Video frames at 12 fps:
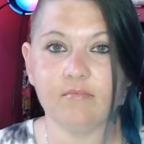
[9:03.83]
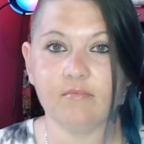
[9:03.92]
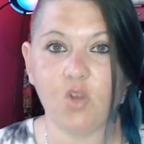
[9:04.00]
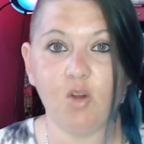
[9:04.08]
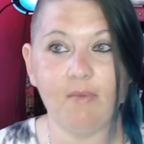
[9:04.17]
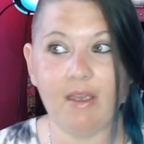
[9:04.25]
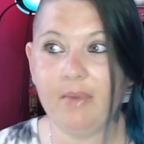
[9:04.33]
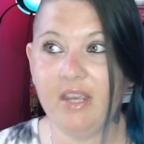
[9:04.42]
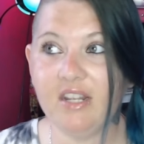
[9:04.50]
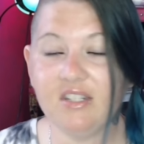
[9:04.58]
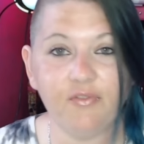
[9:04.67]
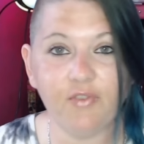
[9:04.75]
Or maybe
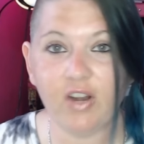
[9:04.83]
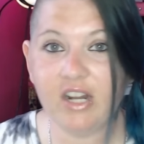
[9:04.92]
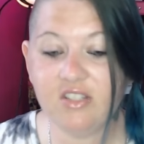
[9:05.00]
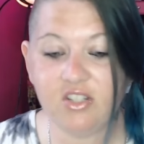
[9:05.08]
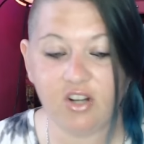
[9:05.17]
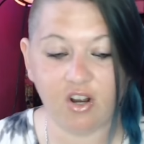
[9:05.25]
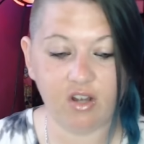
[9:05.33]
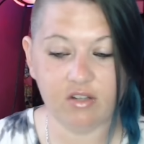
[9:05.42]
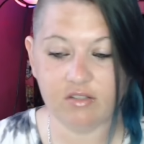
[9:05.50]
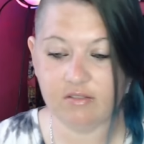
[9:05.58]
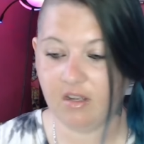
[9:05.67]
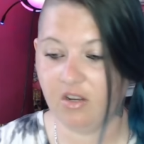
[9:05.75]
it's a friend's dog,
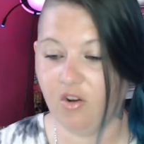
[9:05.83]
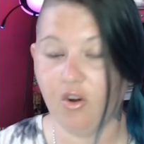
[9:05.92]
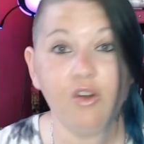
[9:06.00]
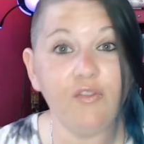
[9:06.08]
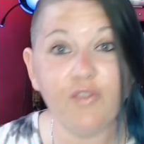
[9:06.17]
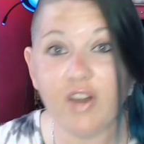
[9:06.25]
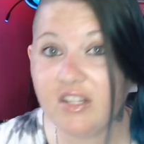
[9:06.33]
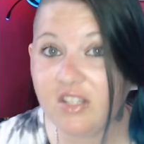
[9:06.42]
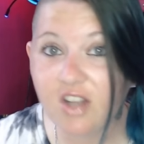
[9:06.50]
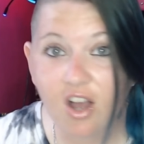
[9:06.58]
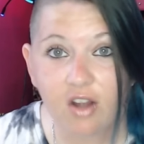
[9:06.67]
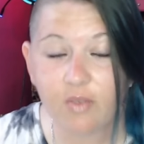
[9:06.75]
a girlfriend's
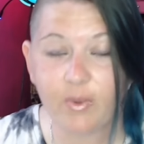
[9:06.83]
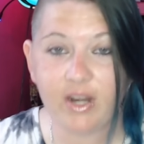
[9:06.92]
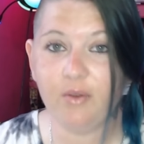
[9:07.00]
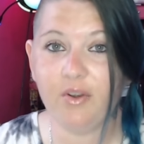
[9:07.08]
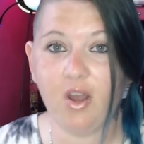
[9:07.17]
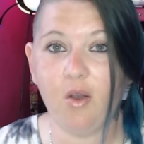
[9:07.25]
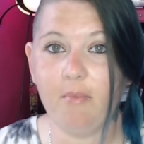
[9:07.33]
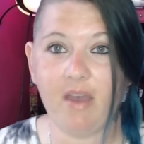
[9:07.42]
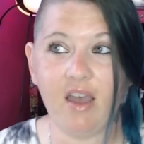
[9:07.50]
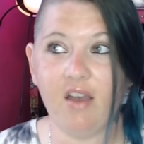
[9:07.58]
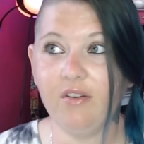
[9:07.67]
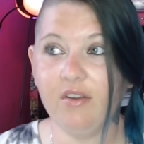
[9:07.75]
dog we don't know
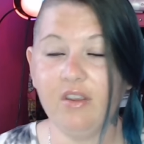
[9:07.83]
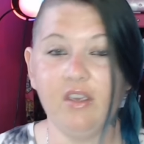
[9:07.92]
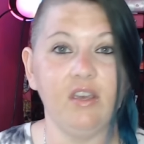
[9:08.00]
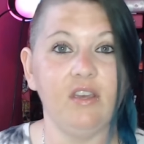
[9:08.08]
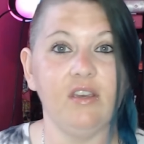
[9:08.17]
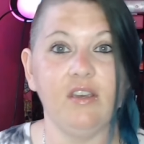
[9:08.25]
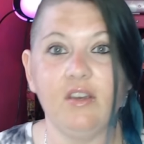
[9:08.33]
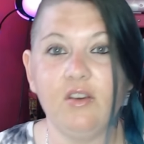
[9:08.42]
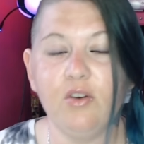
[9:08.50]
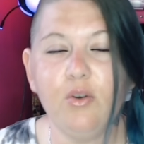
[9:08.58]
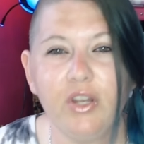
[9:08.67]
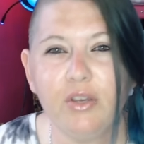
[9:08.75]
about.
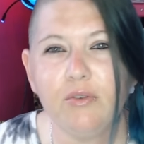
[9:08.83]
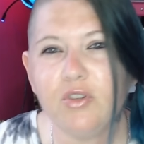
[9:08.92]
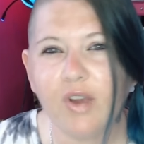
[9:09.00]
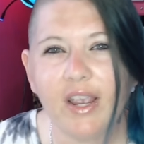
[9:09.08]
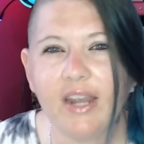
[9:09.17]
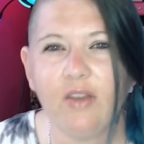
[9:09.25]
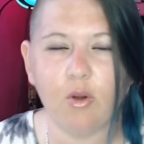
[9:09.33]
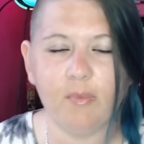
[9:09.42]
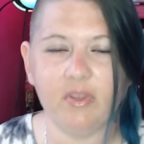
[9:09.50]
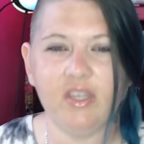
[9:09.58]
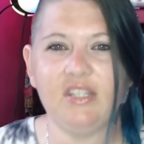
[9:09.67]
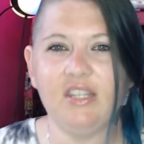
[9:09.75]
Who do you train
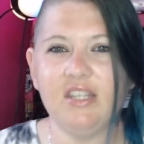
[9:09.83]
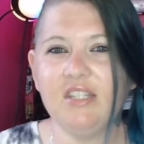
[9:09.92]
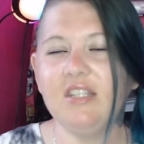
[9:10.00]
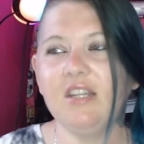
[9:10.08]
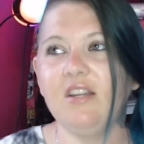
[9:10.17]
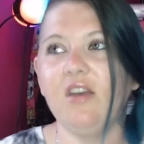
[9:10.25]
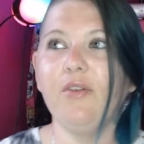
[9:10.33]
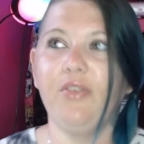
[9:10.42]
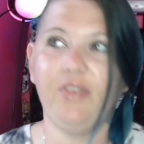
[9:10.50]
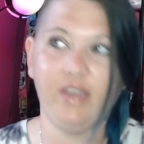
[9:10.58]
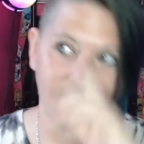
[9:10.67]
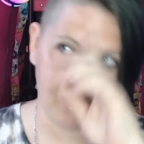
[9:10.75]
normally? See, this is another
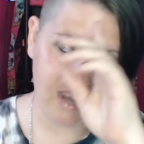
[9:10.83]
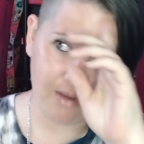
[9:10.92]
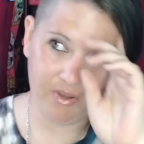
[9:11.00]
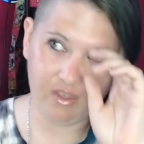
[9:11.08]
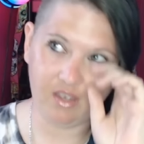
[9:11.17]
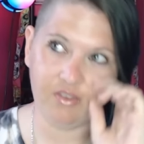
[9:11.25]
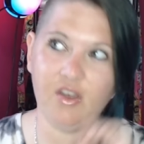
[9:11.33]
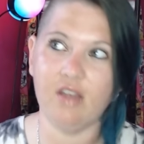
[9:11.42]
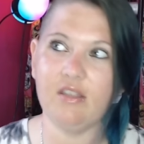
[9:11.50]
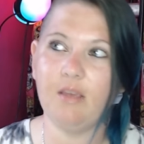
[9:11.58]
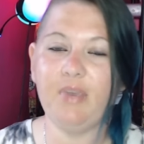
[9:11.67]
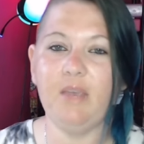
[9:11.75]
thing. And I really thought
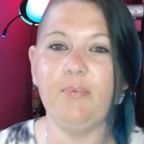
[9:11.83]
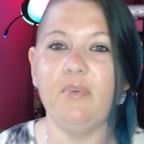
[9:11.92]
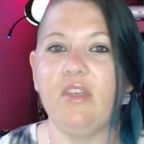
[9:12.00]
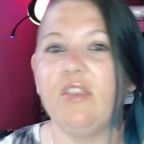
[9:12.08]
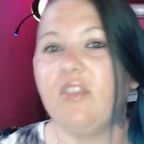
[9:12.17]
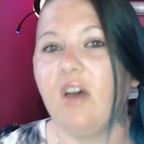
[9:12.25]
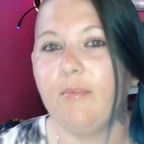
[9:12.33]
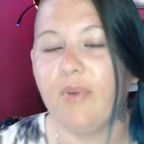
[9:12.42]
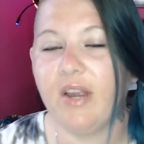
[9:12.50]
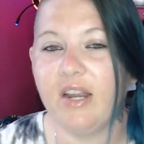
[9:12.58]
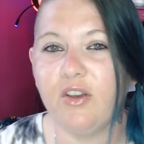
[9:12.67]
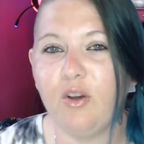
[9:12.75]
that people that thought
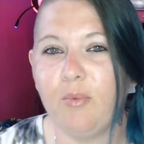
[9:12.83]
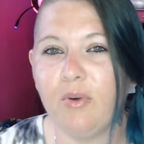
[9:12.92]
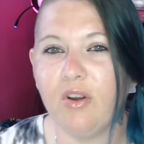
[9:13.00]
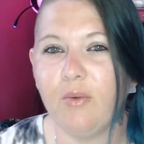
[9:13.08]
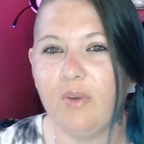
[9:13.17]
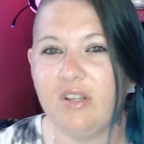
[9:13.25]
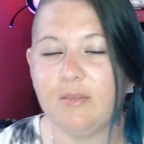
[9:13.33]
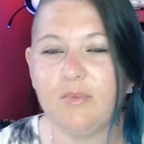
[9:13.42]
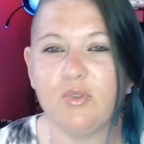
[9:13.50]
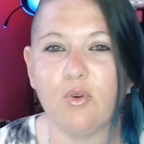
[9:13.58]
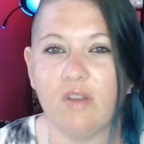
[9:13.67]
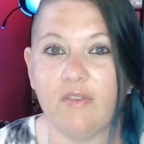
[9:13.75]
Bryan Kohberger was some
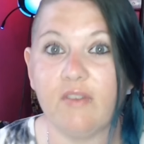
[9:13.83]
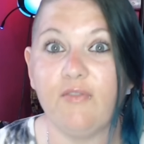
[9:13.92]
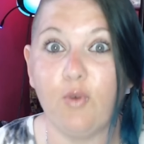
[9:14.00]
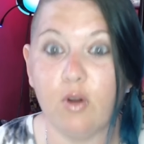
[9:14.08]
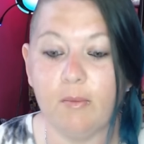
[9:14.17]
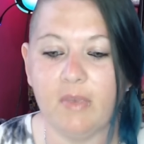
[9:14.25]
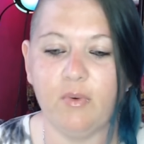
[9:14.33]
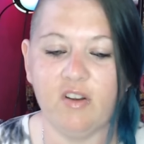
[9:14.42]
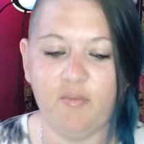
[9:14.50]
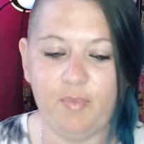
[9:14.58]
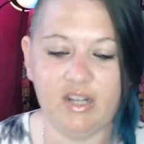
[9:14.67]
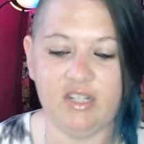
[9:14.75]
sort of informant would
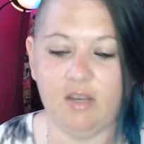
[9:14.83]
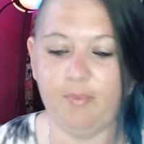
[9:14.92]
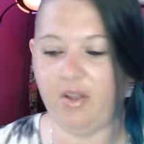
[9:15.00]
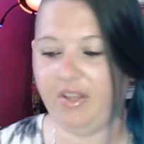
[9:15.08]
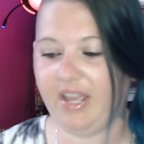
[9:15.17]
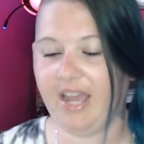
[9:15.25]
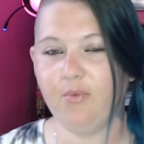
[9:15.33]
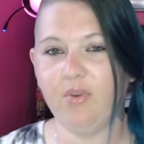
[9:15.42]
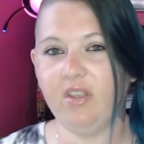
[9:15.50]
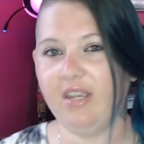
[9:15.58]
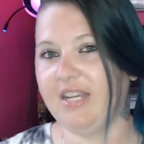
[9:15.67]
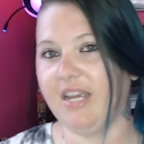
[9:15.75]
have picked up on that and
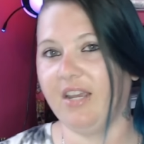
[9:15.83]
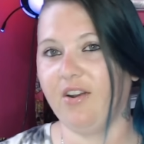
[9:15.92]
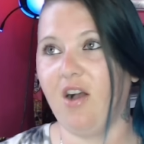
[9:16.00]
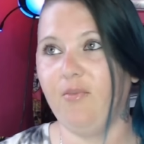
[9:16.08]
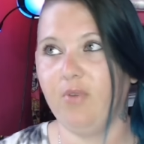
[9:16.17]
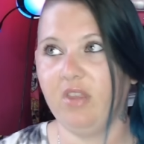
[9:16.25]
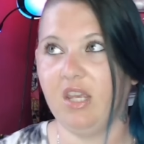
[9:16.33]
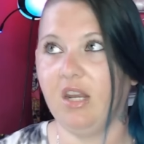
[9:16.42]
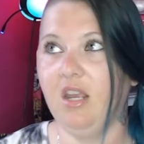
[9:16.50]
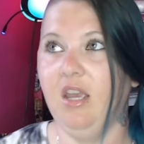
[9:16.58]
really taken off with it.